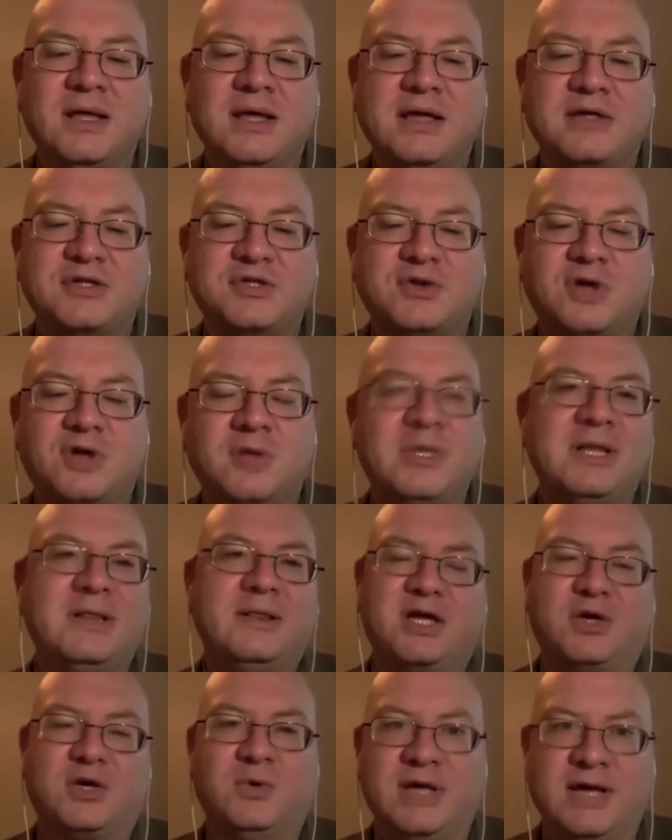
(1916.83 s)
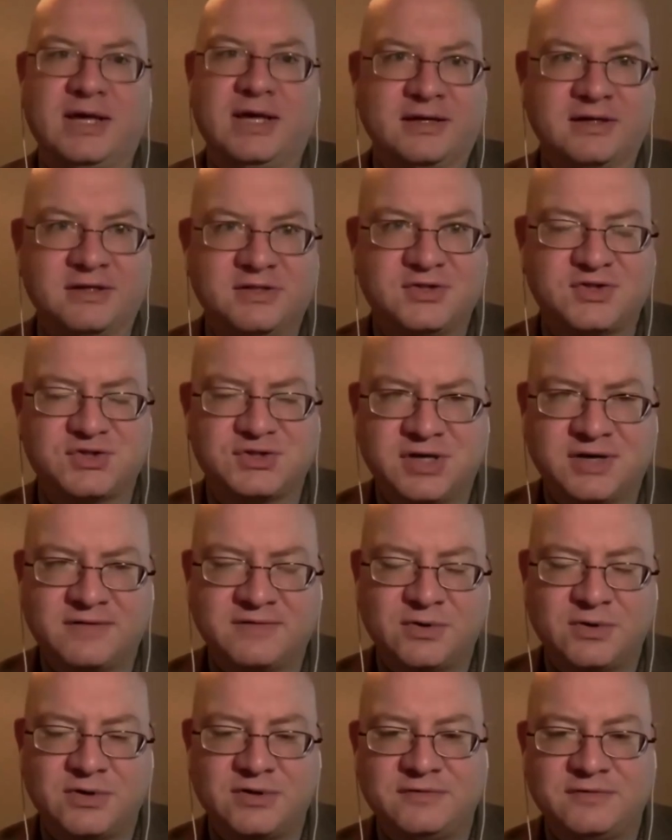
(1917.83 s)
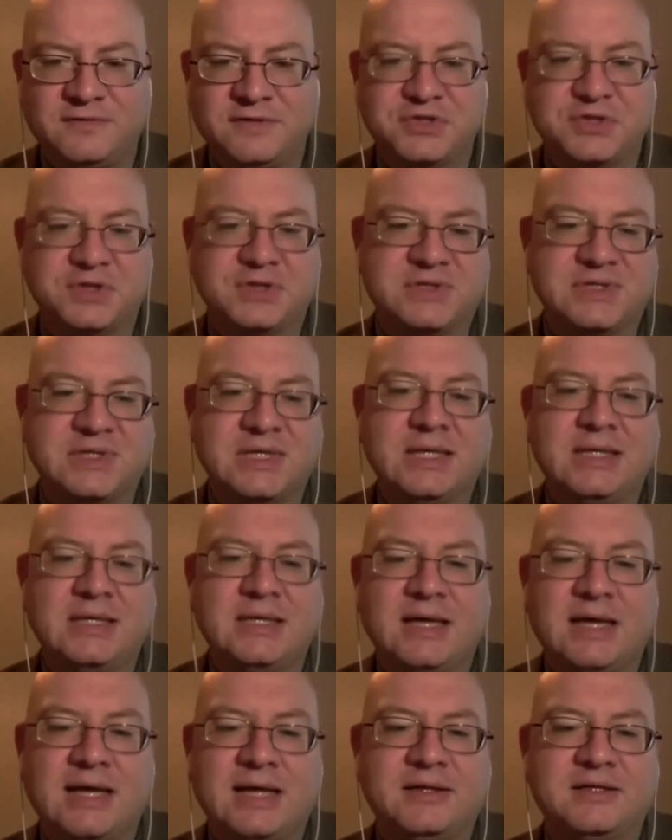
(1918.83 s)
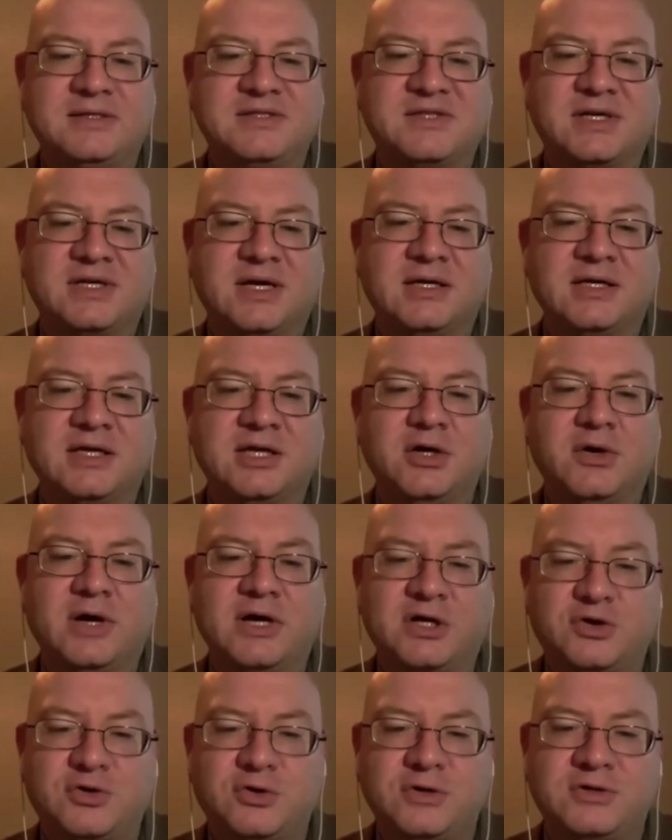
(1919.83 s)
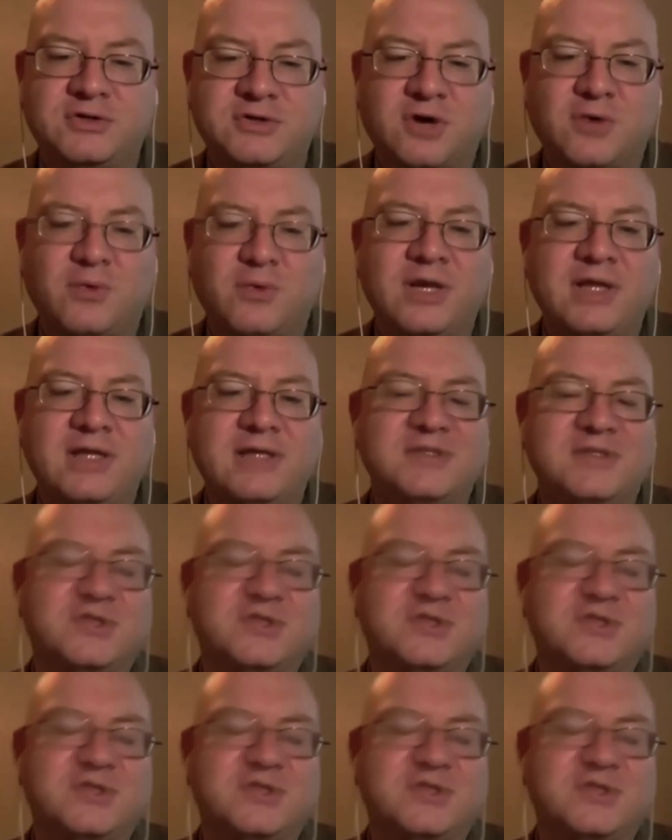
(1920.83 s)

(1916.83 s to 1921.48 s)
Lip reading: It should all be liquidated. It's just not very efficient. And that a good Darwinian